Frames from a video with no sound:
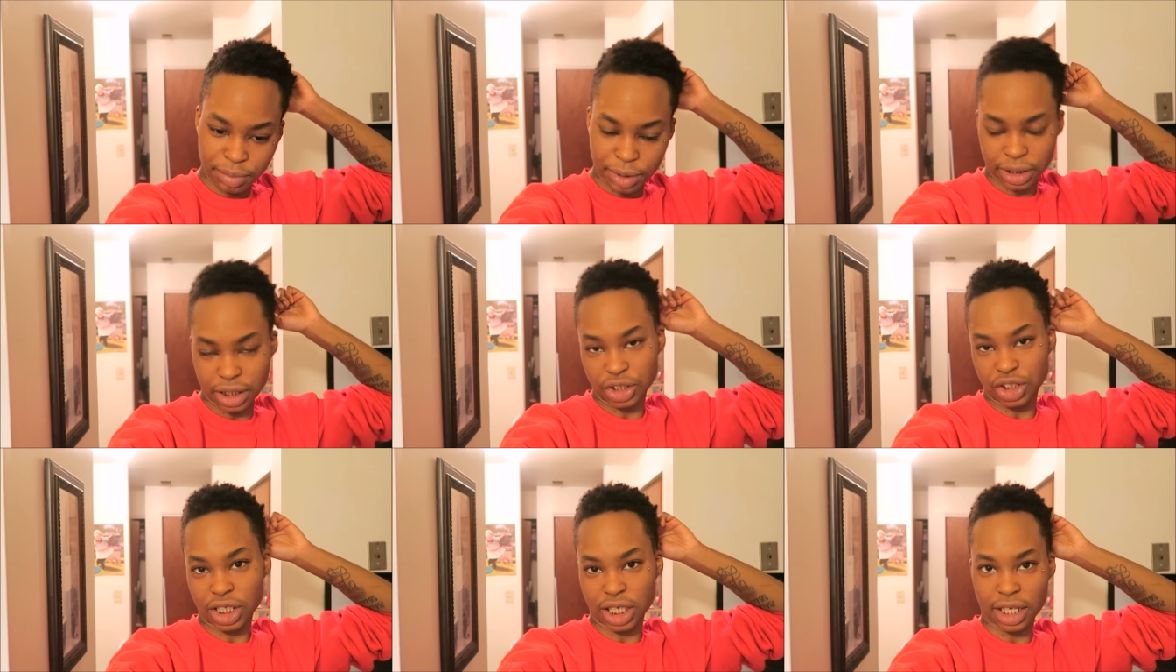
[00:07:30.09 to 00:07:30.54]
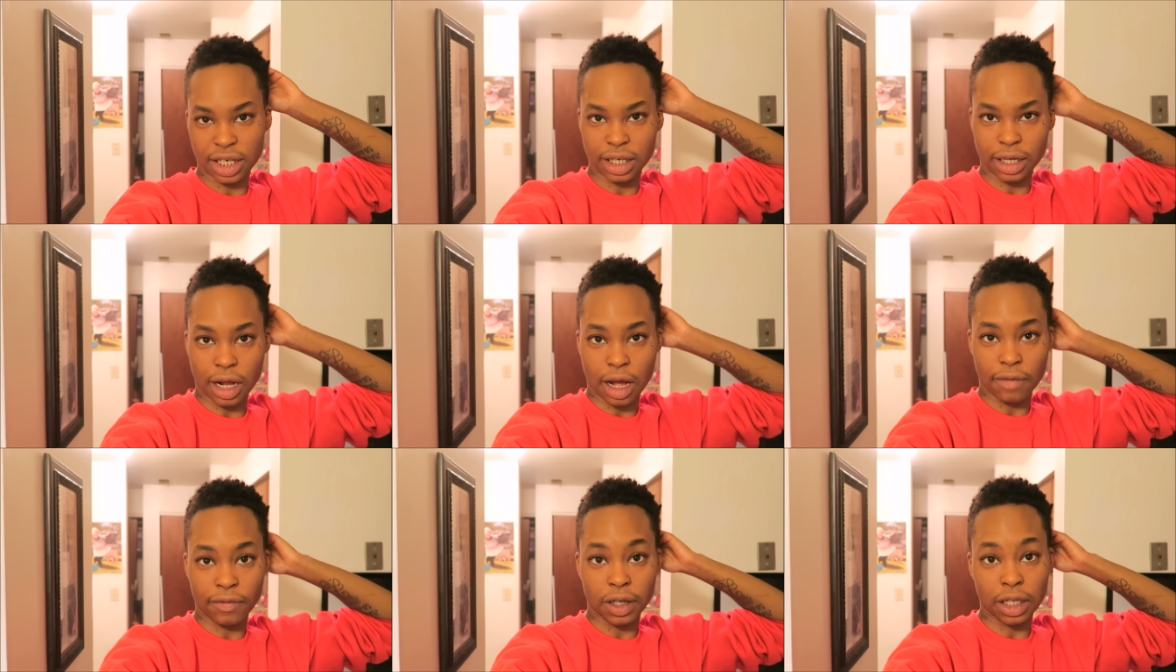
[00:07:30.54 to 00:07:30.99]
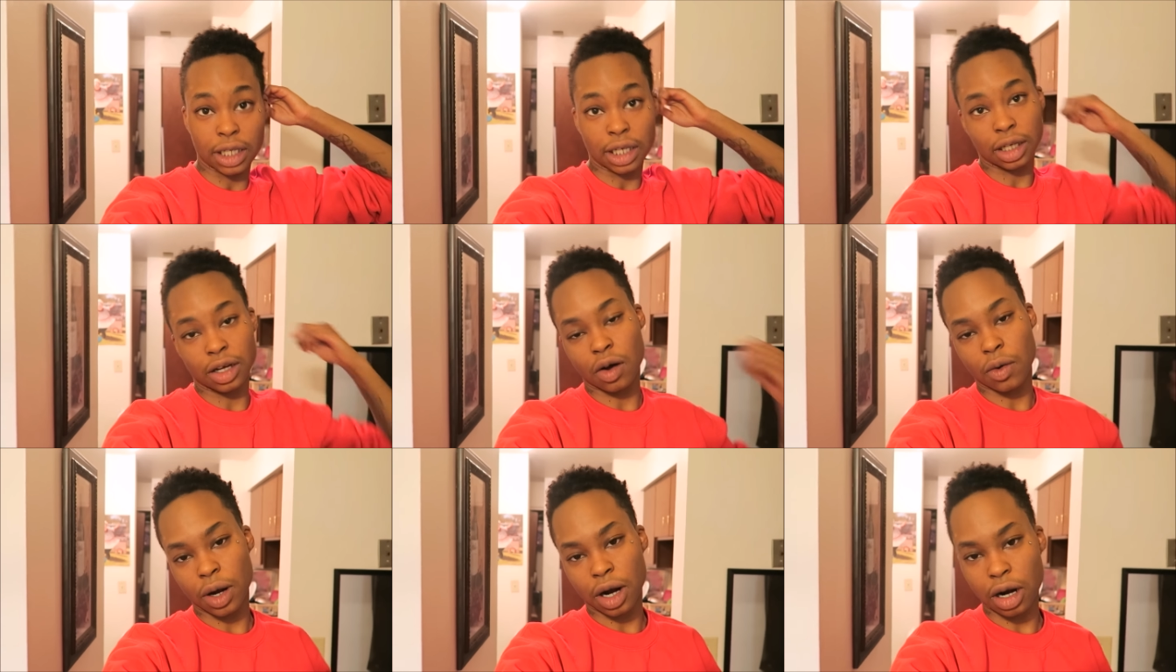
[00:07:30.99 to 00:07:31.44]
Put the chicken in the oven
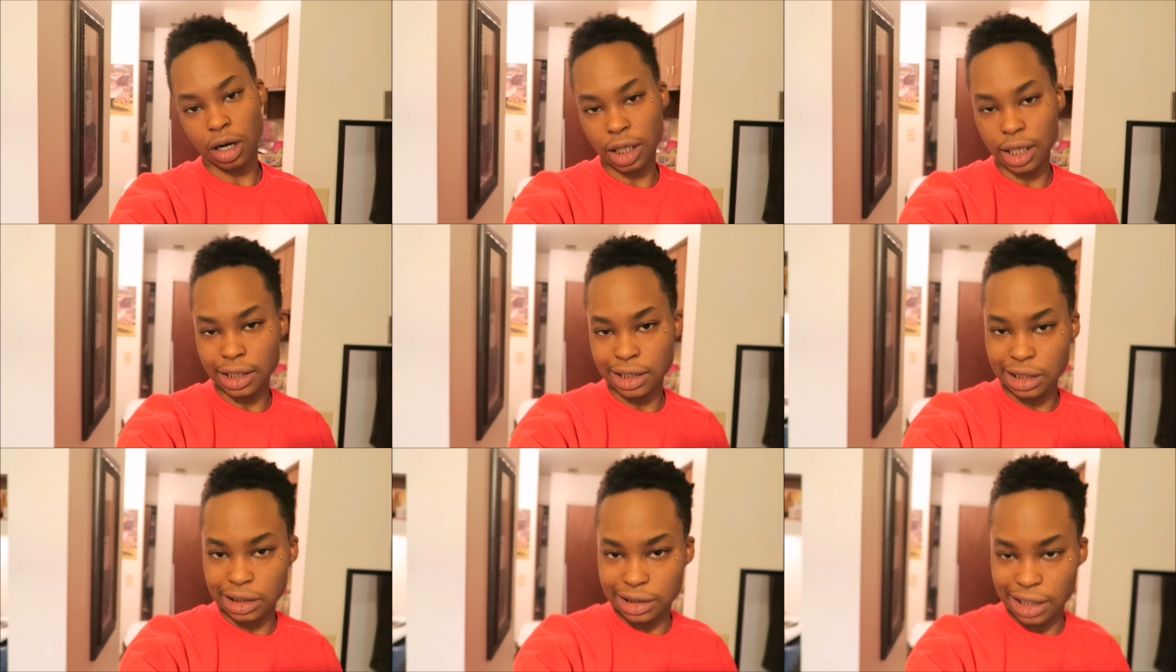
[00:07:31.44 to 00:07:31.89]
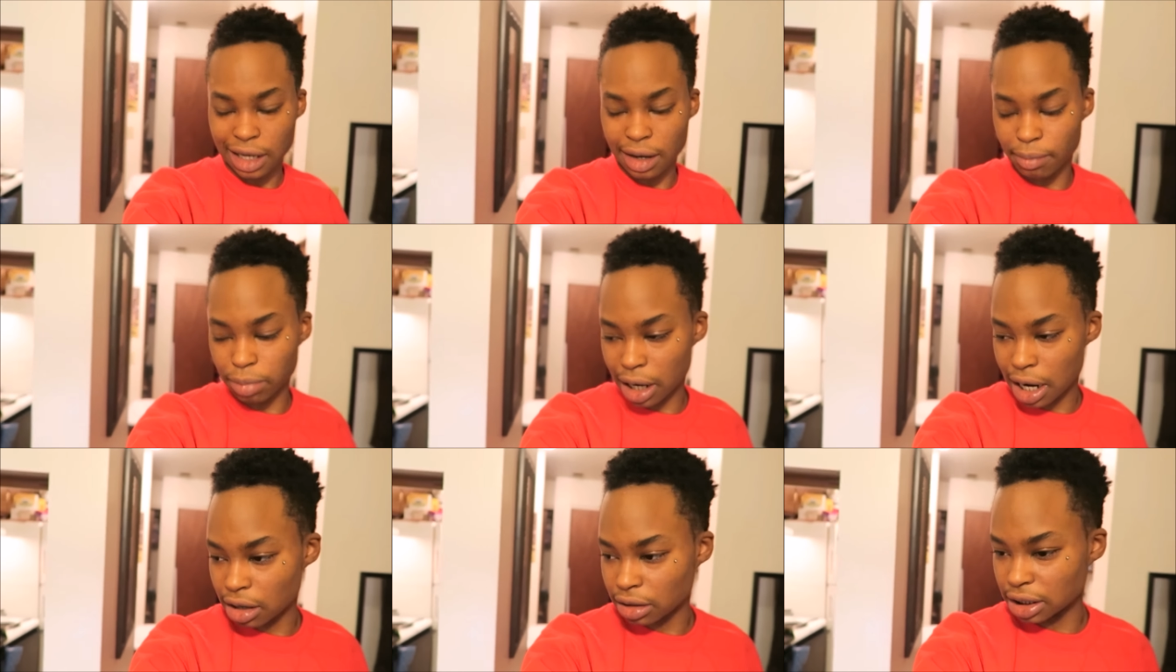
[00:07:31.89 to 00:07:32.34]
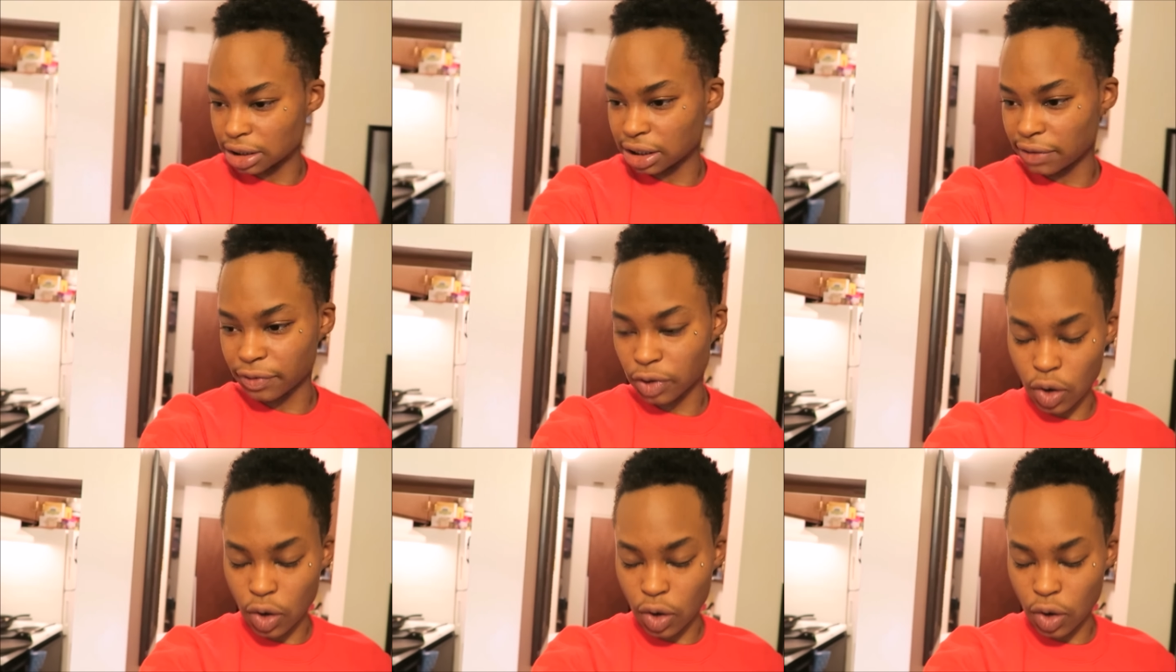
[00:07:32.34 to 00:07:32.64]
and go with her to get these damn brownies.